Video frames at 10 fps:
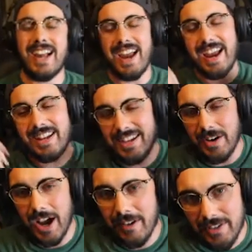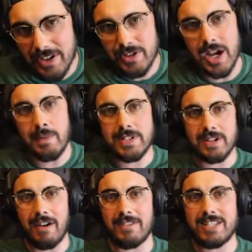And you have a new topics
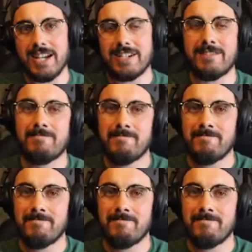of conversation.